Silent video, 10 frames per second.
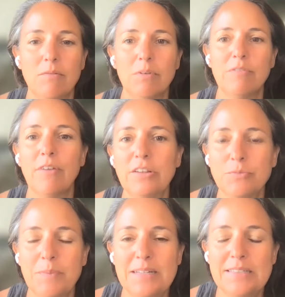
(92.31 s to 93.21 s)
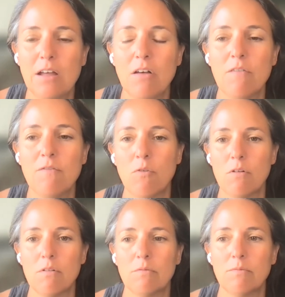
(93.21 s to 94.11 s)
refresh myself
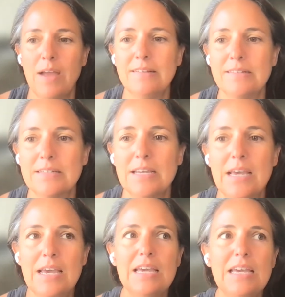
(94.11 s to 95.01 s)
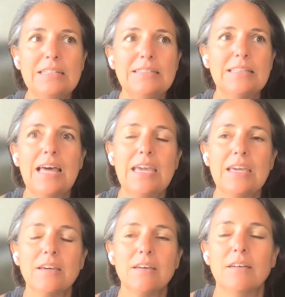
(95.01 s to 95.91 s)
or rest is
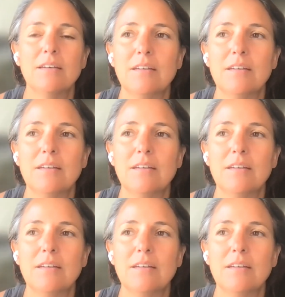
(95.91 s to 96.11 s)
like,